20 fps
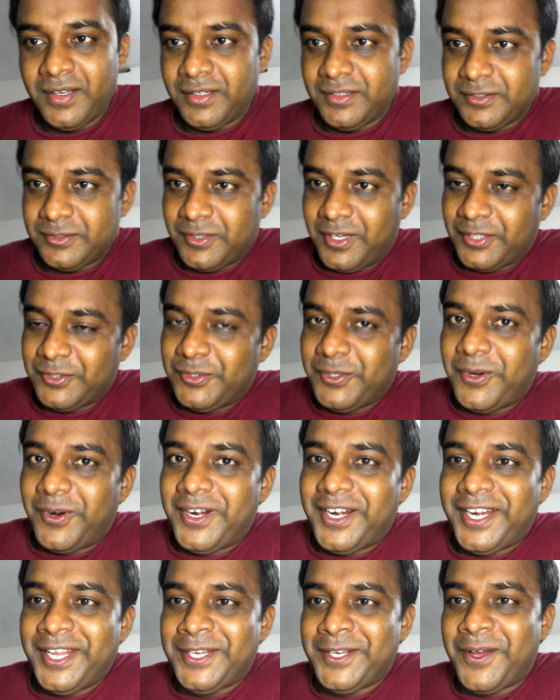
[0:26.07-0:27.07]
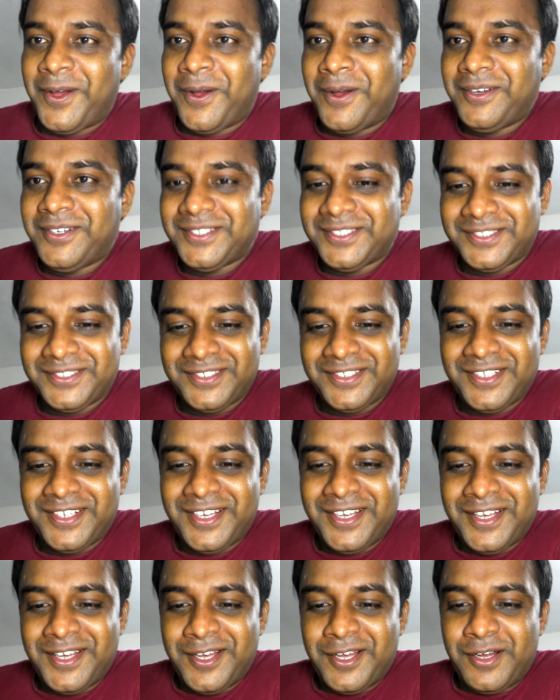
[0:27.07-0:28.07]
So, as you already know,
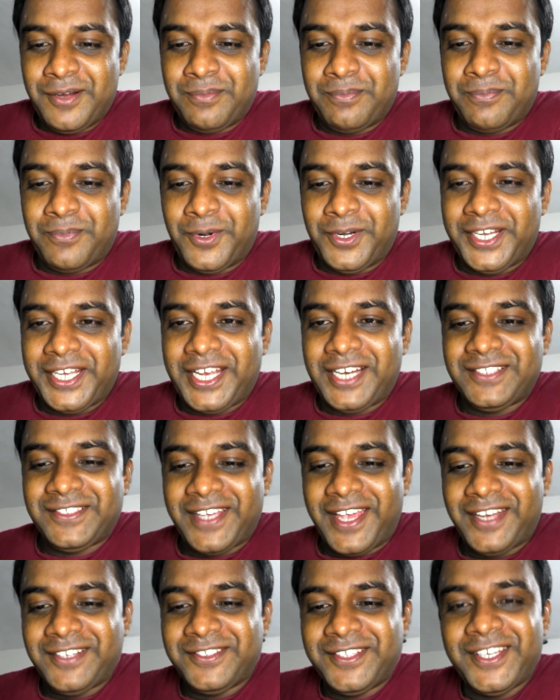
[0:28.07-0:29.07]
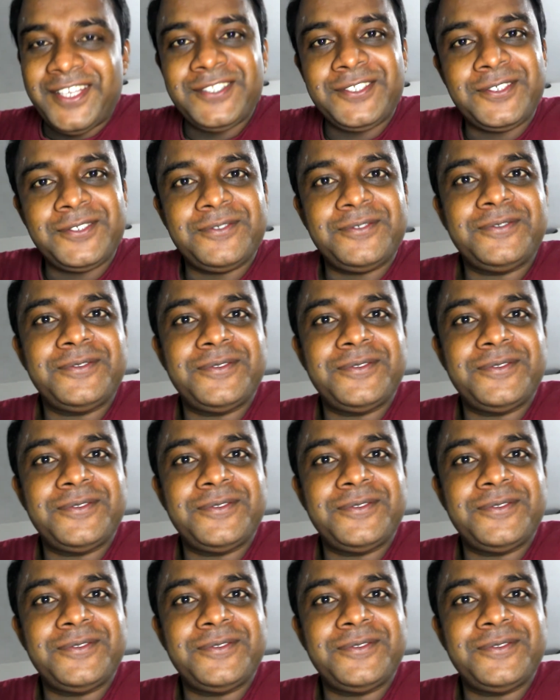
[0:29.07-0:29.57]
political science is